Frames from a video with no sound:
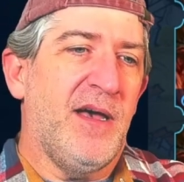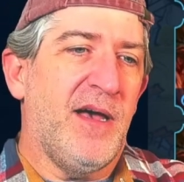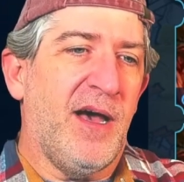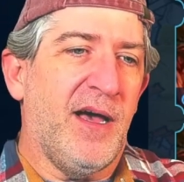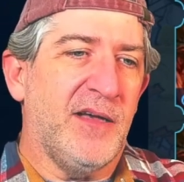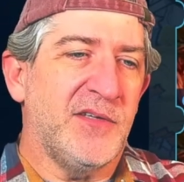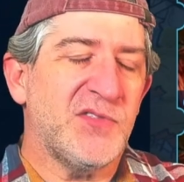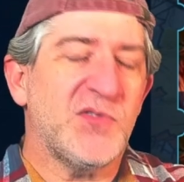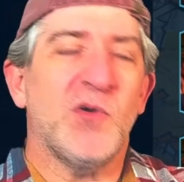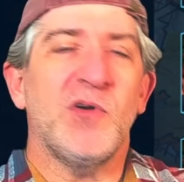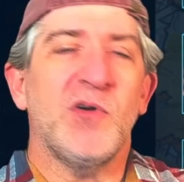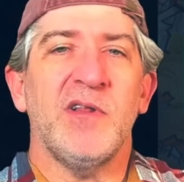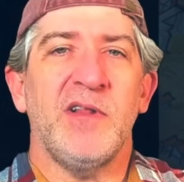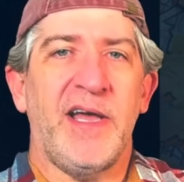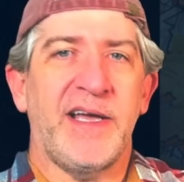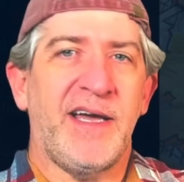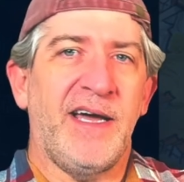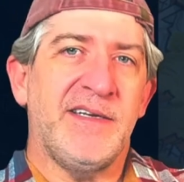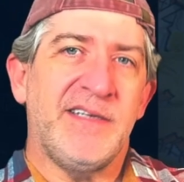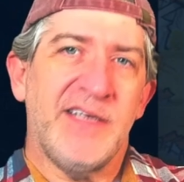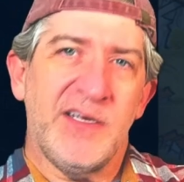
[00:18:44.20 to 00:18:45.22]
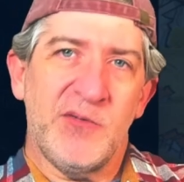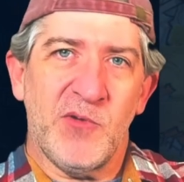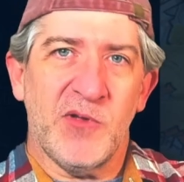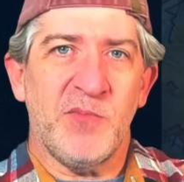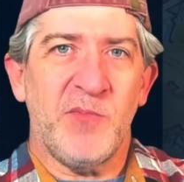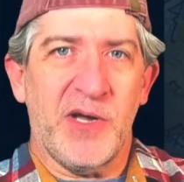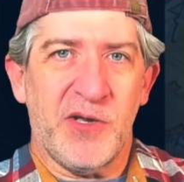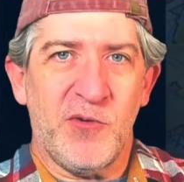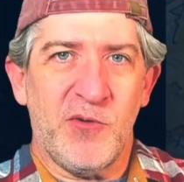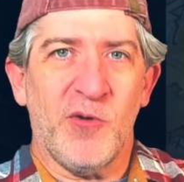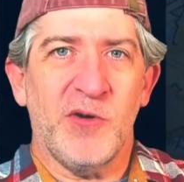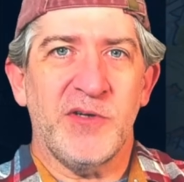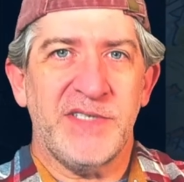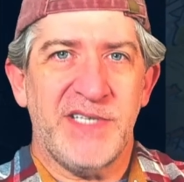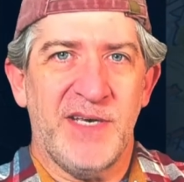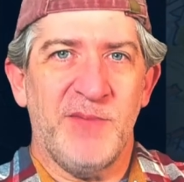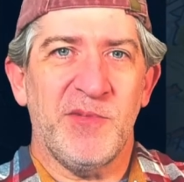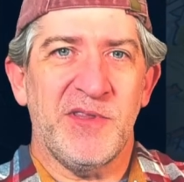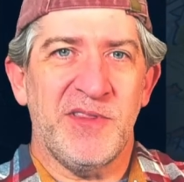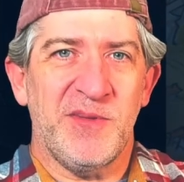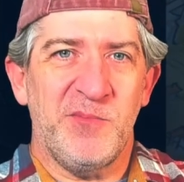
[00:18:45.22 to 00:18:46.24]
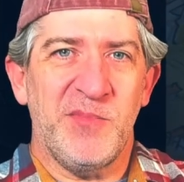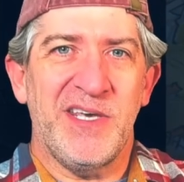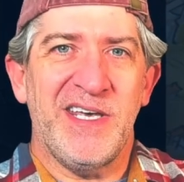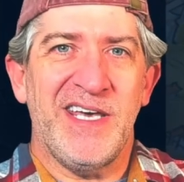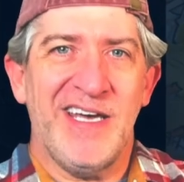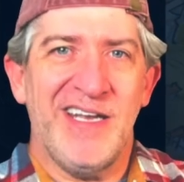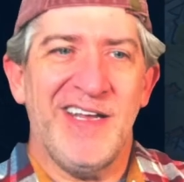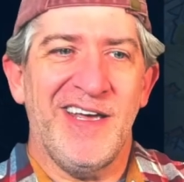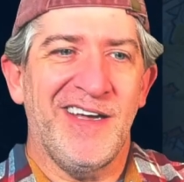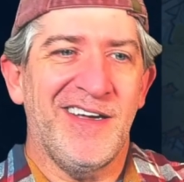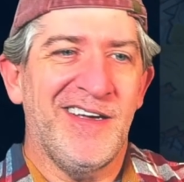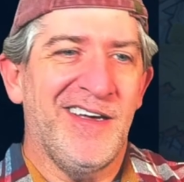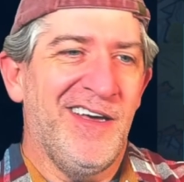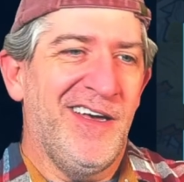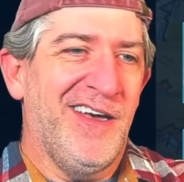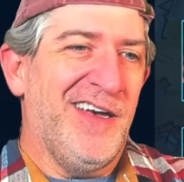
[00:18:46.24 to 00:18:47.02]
Sort of like I did with my core team at the beginning.